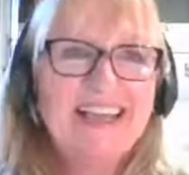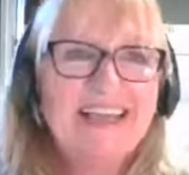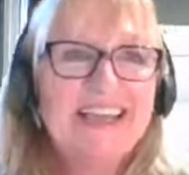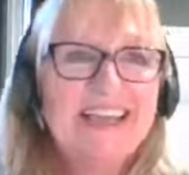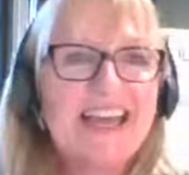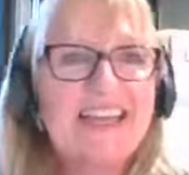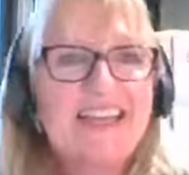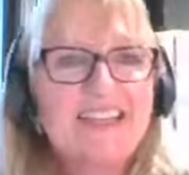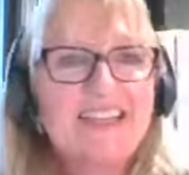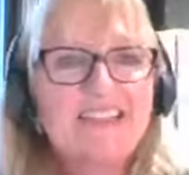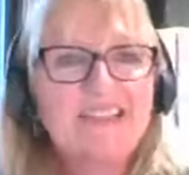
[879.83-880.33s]

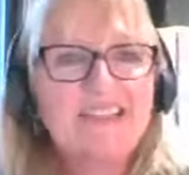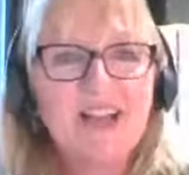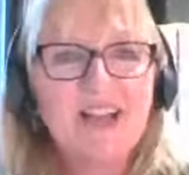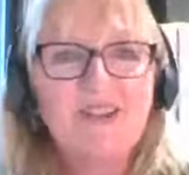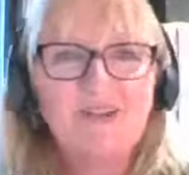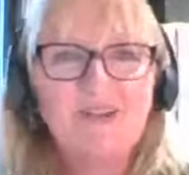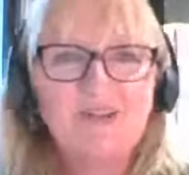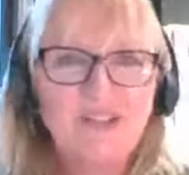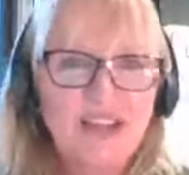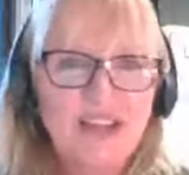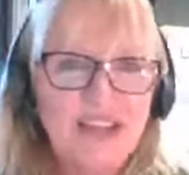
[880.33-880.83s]
Thank you,
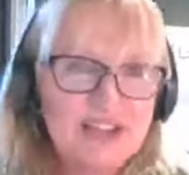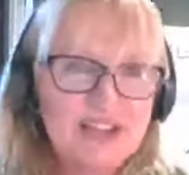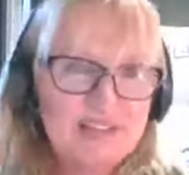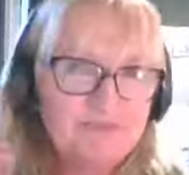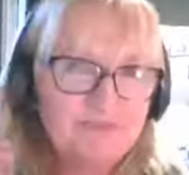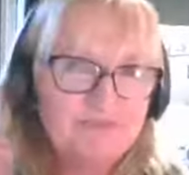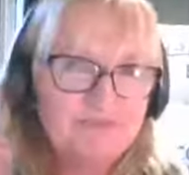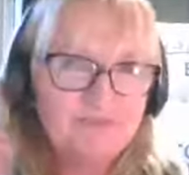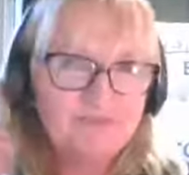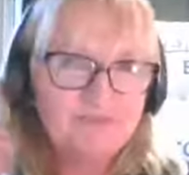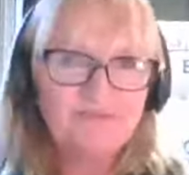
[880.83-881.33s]
Sophie.
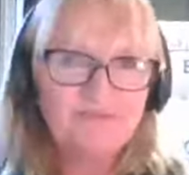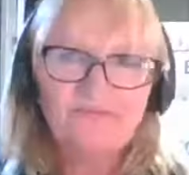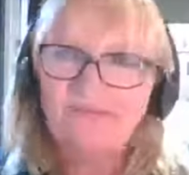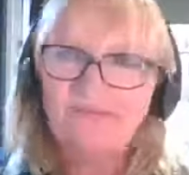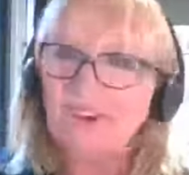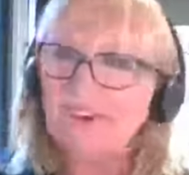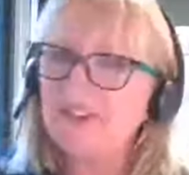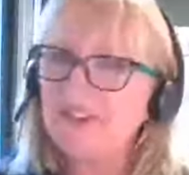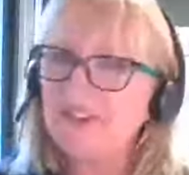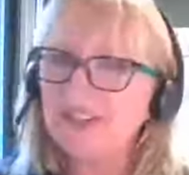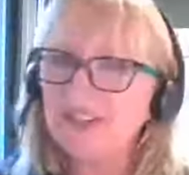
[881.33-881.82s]

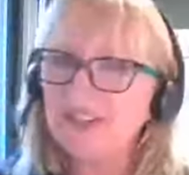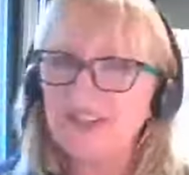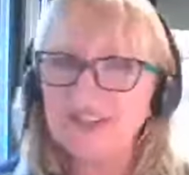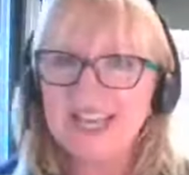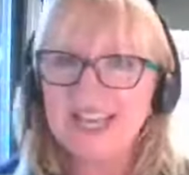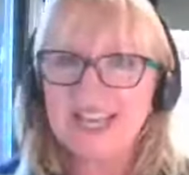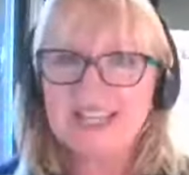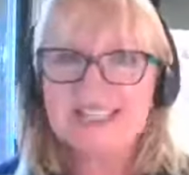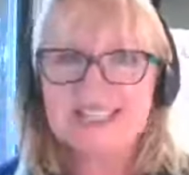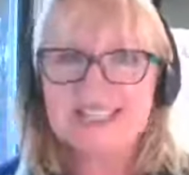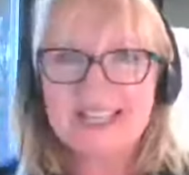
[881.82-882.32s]
Very good
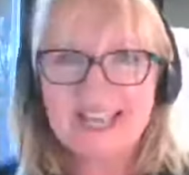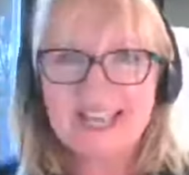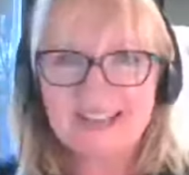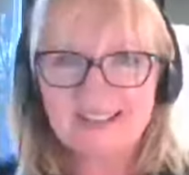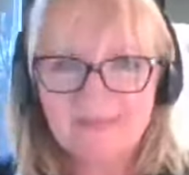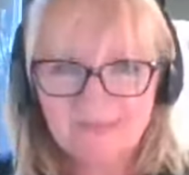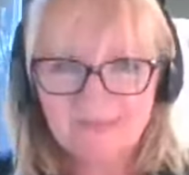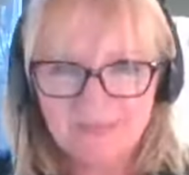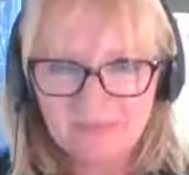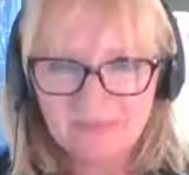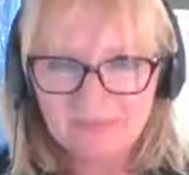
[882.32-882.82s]
headset.
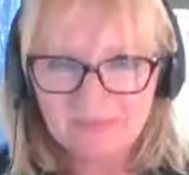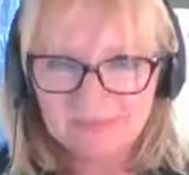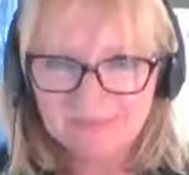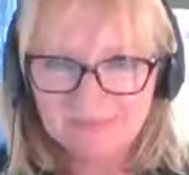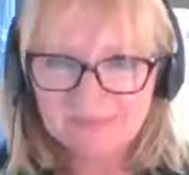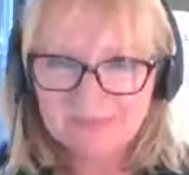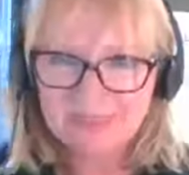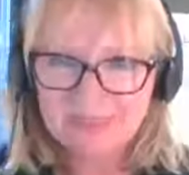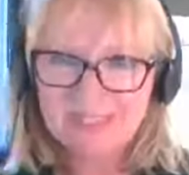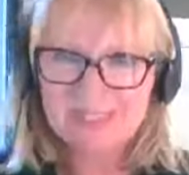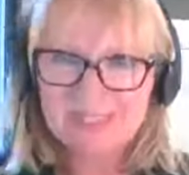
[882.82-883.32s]

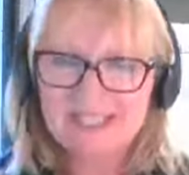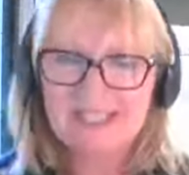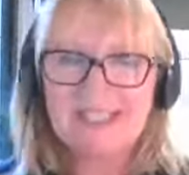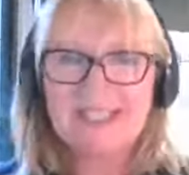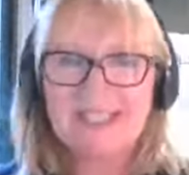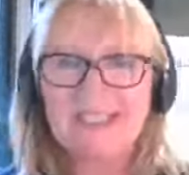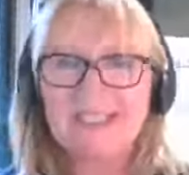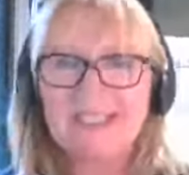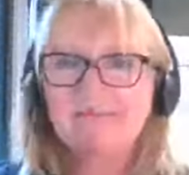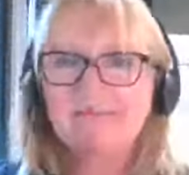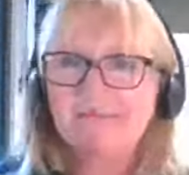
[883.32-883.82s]

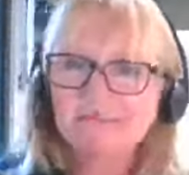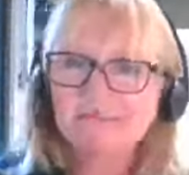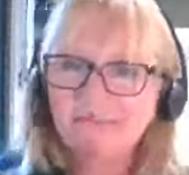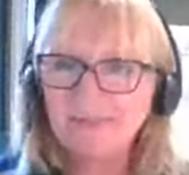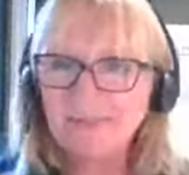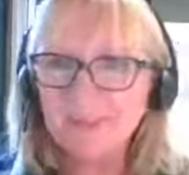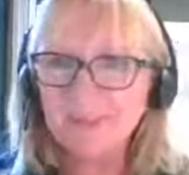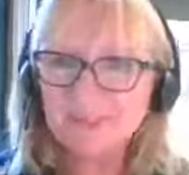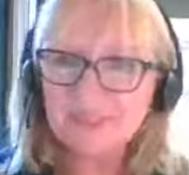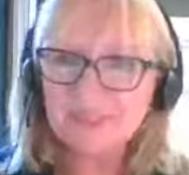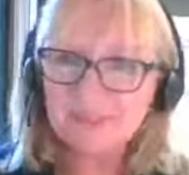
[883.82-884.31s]
Just
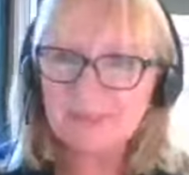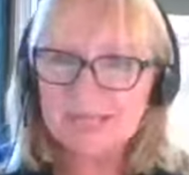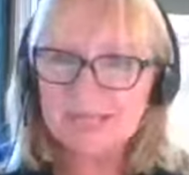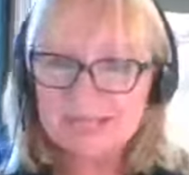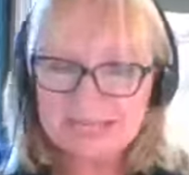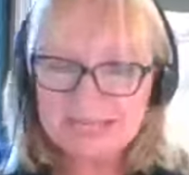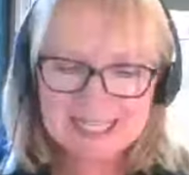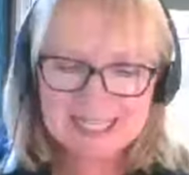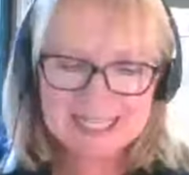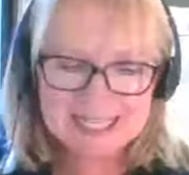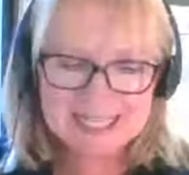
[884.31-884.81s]
feels a bit
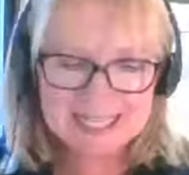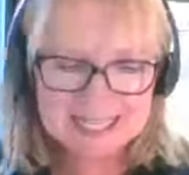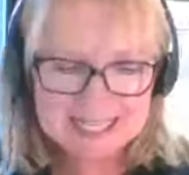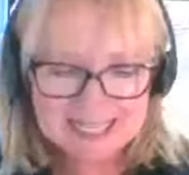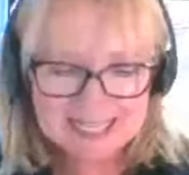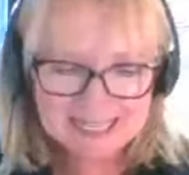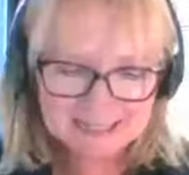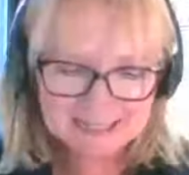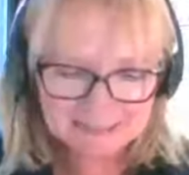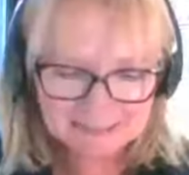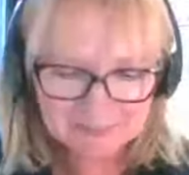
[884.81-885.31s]
easier
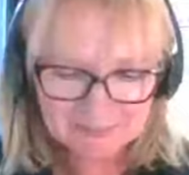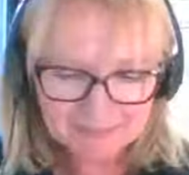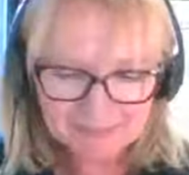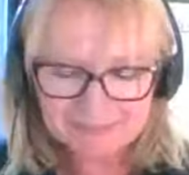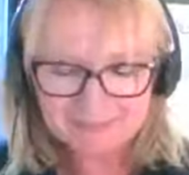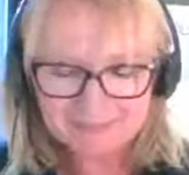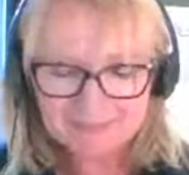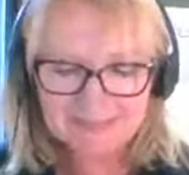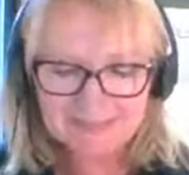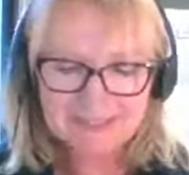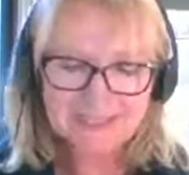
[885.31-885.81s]
to,
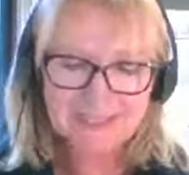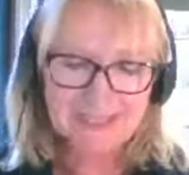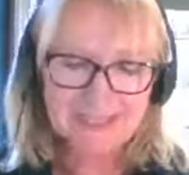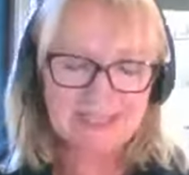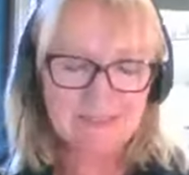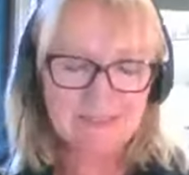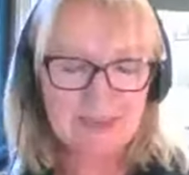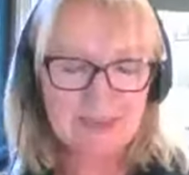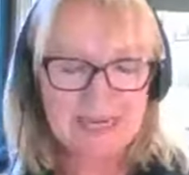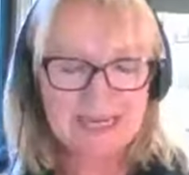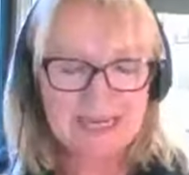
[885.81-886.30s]
to
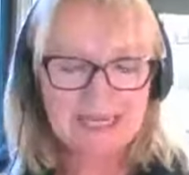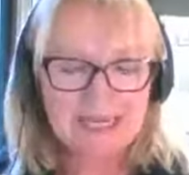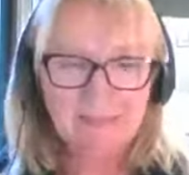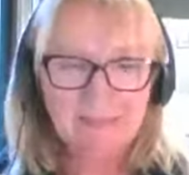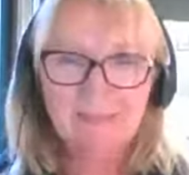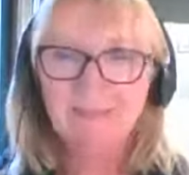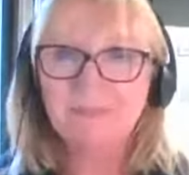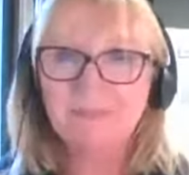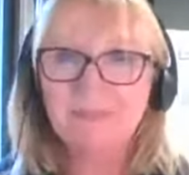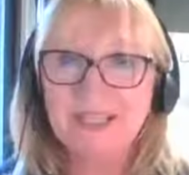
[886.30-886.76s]
speak.